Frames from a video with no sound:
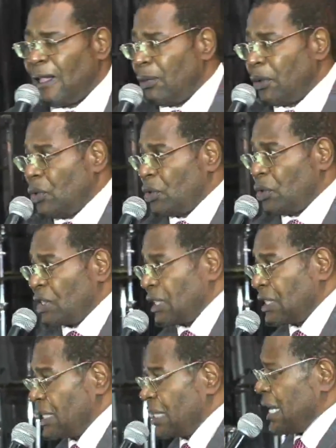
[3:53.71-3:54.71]
because
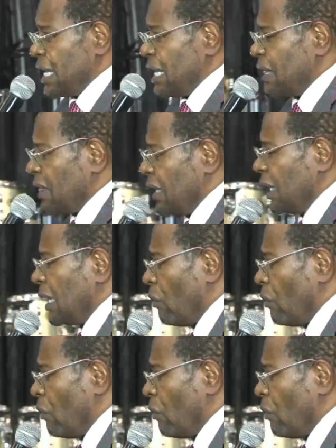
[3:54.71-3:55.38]
that is the key thing.